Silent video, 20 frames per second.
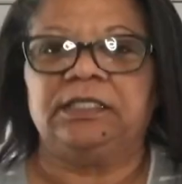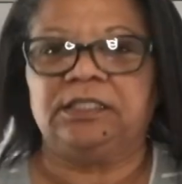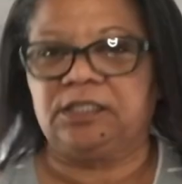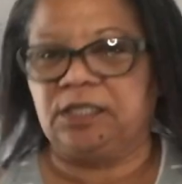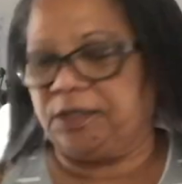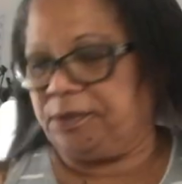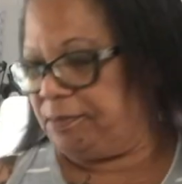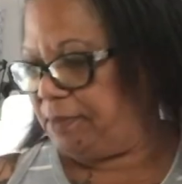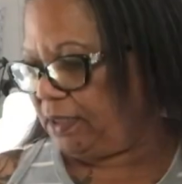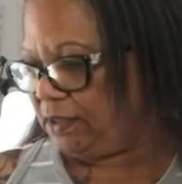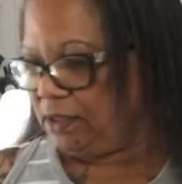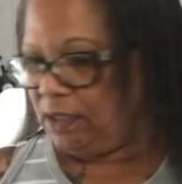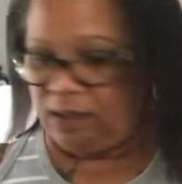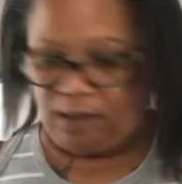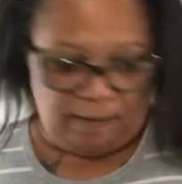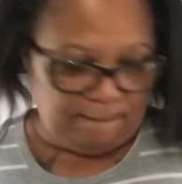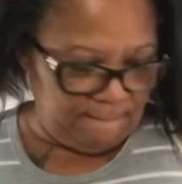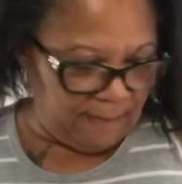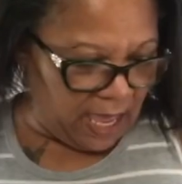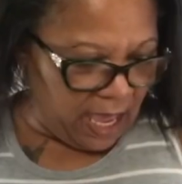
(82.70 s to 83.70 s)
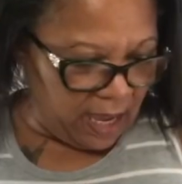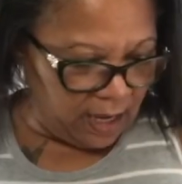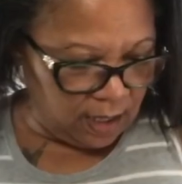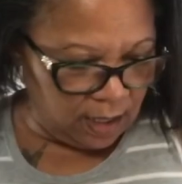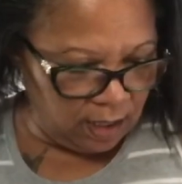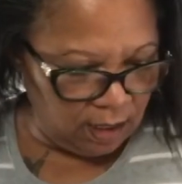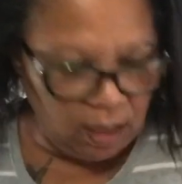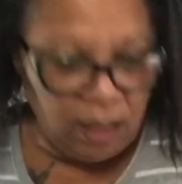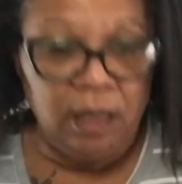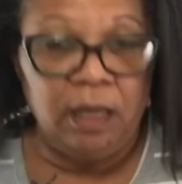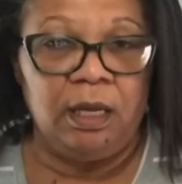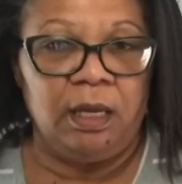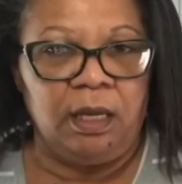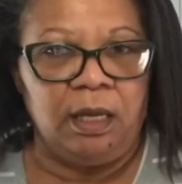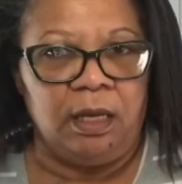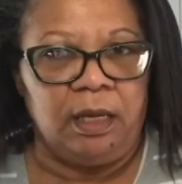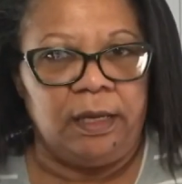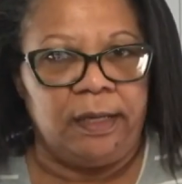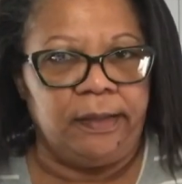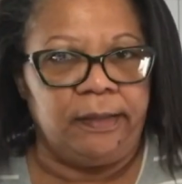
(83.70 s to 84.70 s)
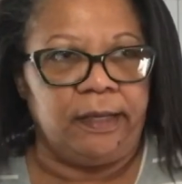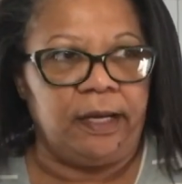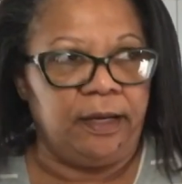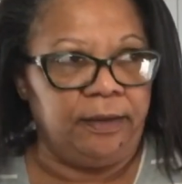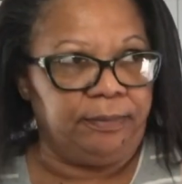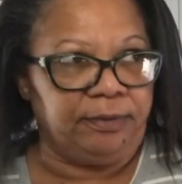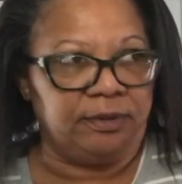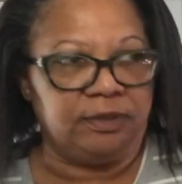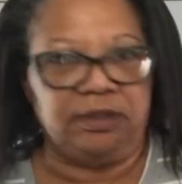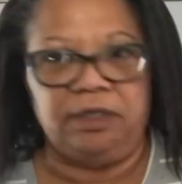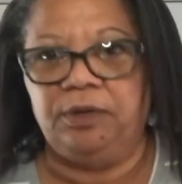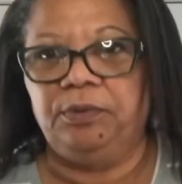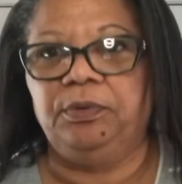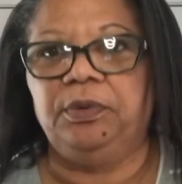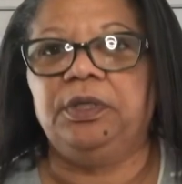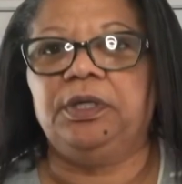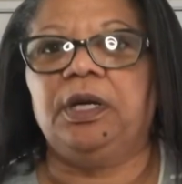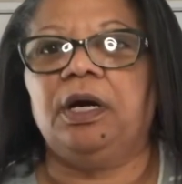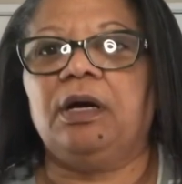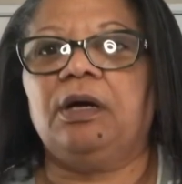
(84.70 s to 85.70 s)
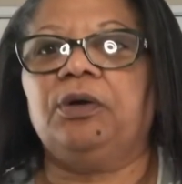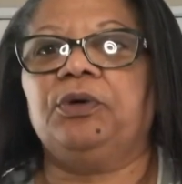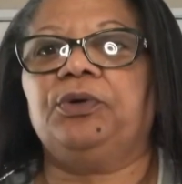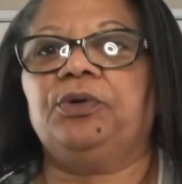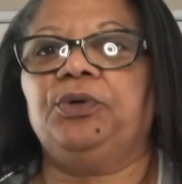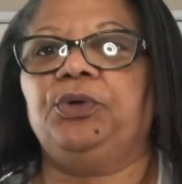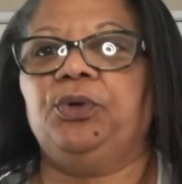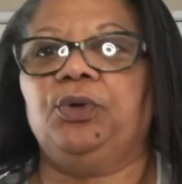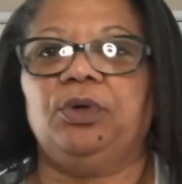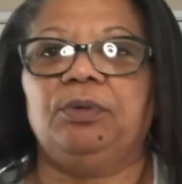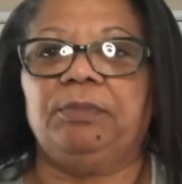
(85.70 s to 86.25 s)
Sorry about that, I'm back. Neighbors, they would knock on the door.